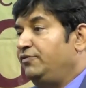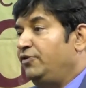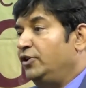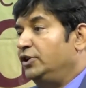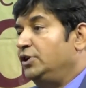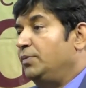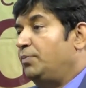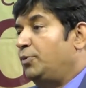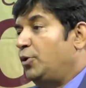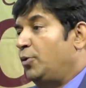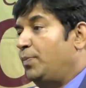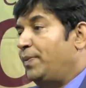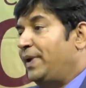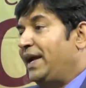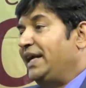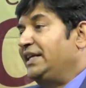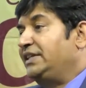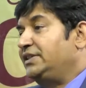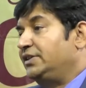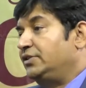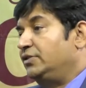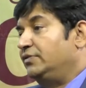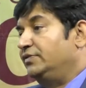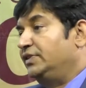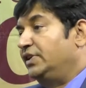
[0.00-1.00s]
for the
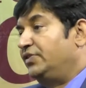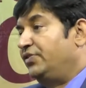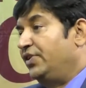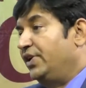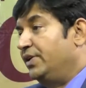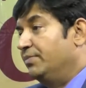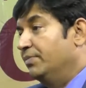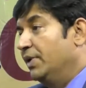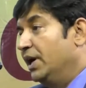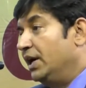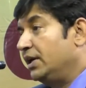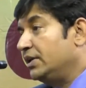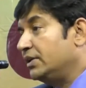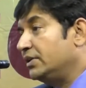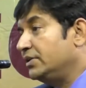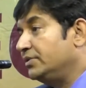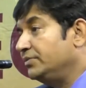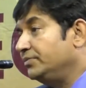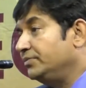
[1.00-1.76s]
proprietor of the trademark,